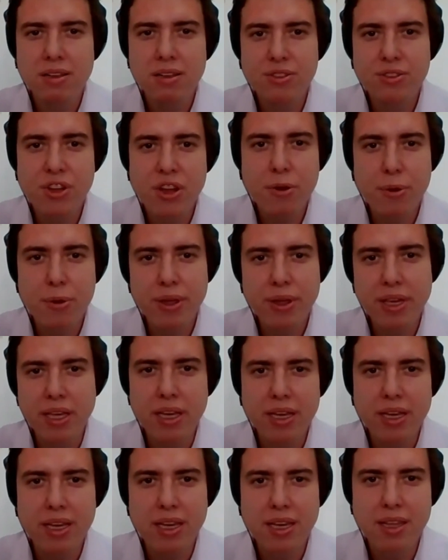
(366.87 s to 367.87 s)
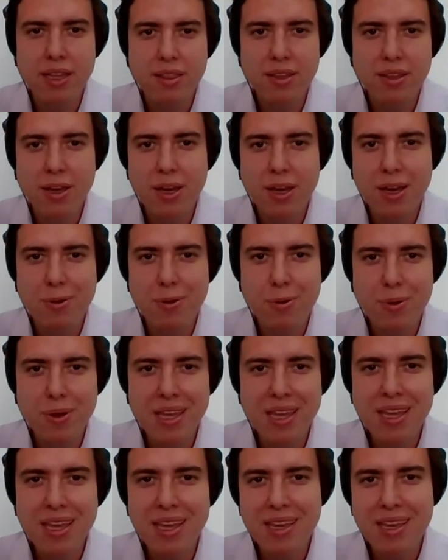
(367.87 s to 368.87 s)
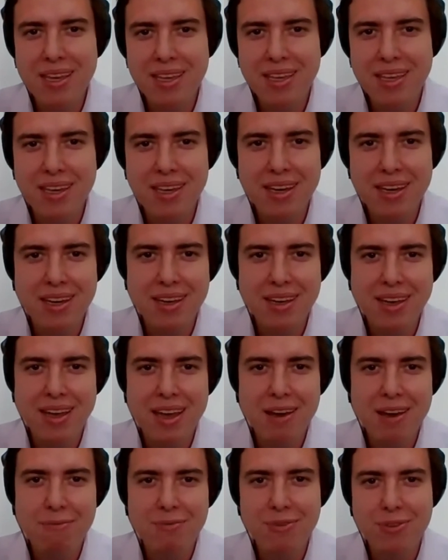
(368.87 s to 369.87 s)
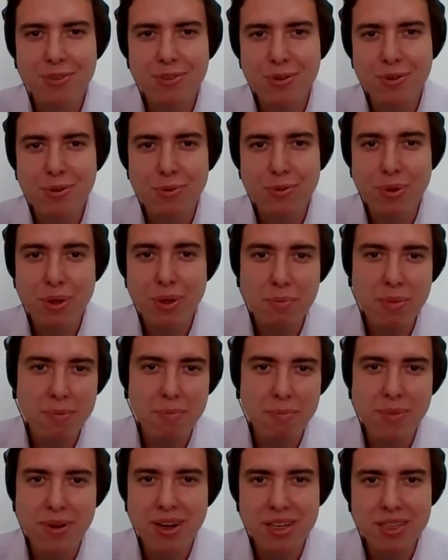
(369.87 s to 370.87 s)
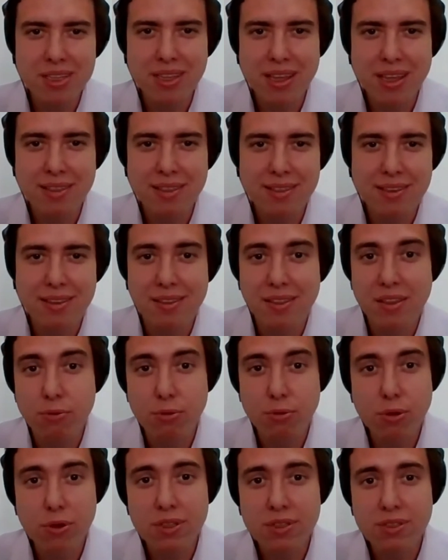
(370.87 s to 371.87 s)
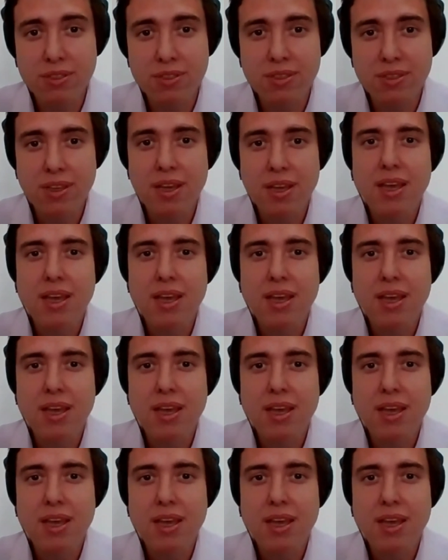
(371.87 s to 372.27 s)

Jerry, and we have to remember that there was